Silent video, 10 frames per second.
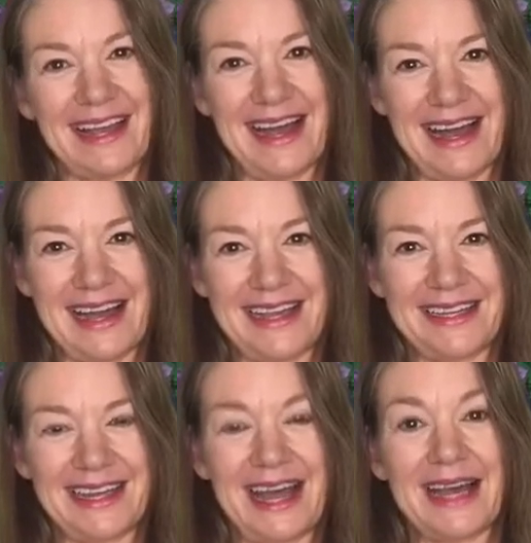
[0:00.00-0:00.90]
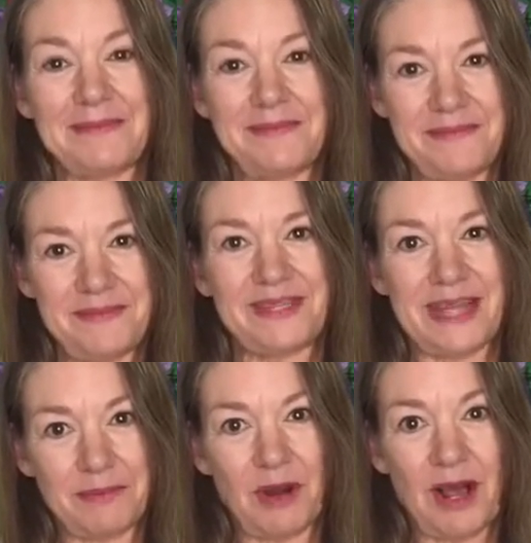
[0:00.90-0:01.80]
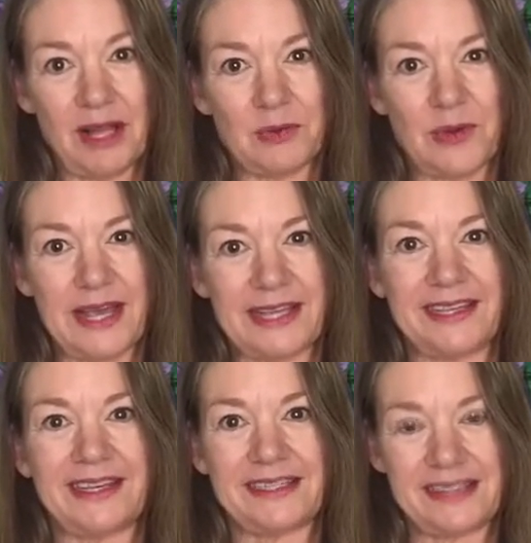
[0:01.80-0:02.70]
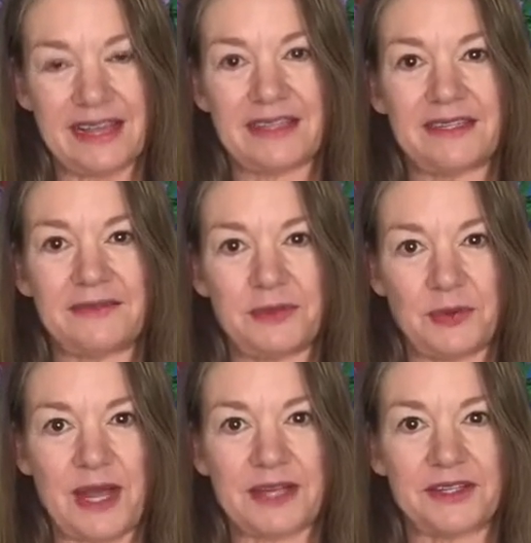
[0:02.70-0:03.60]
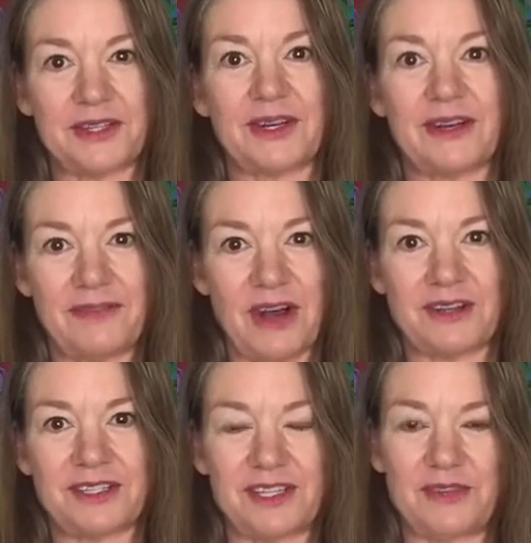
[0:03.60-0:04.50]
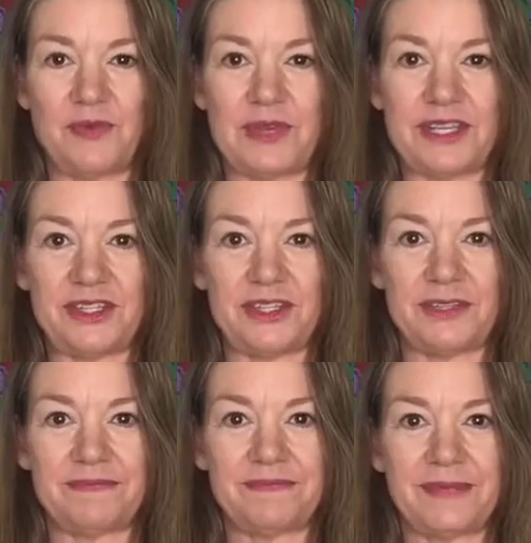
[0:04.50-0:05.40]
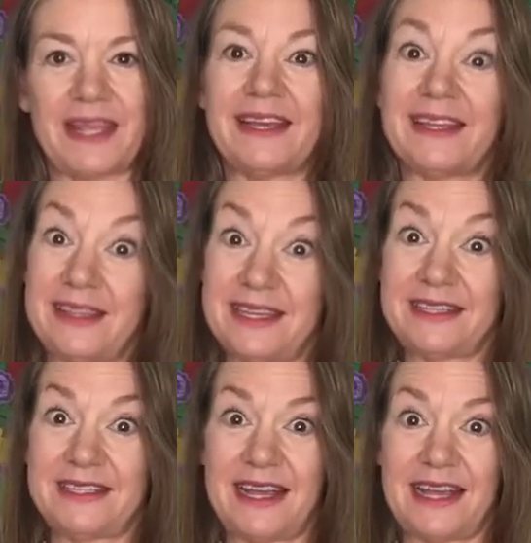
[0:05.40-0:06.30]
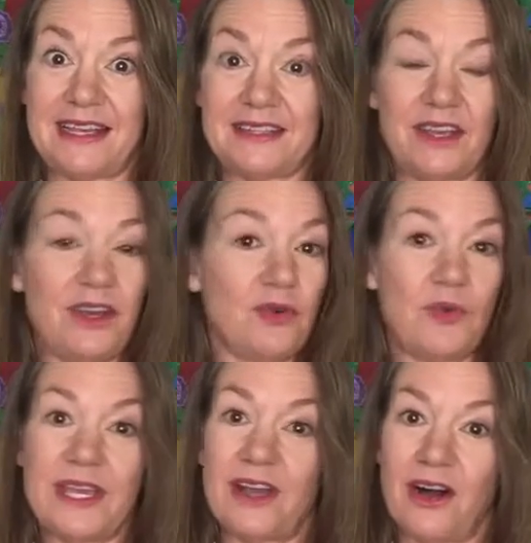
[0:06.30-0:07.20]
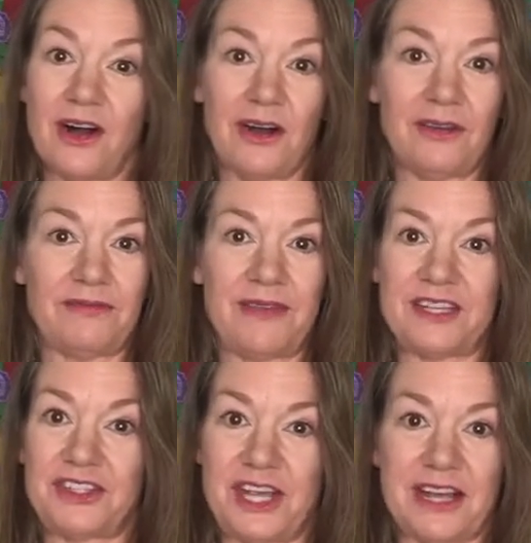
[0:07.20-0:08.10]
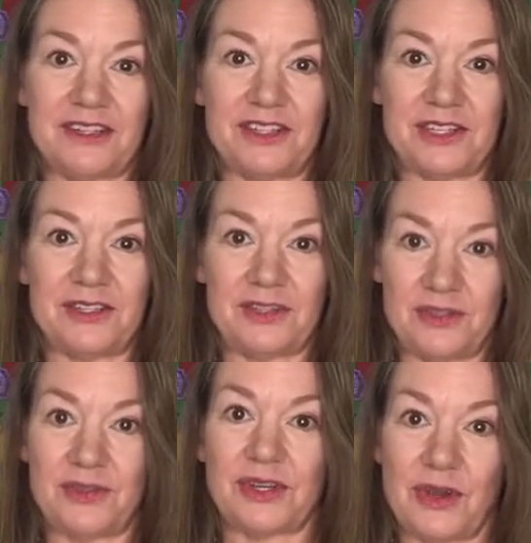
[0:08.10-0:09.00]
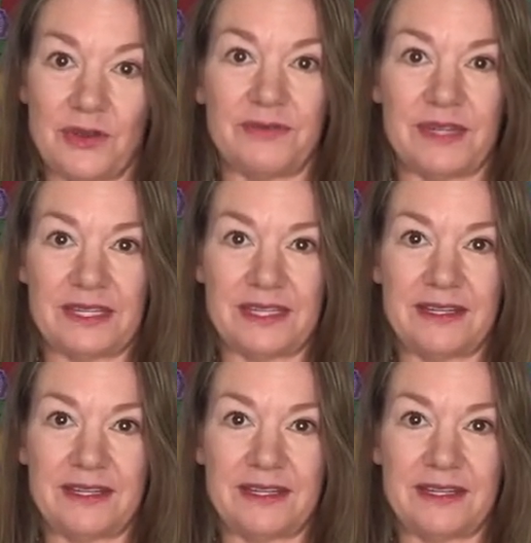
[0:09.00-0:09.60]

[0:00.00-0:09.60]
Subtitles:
Hi, I'm Debra Holloway, Executive Director of Arts in Reach. These days, we all face challenges due to COVID,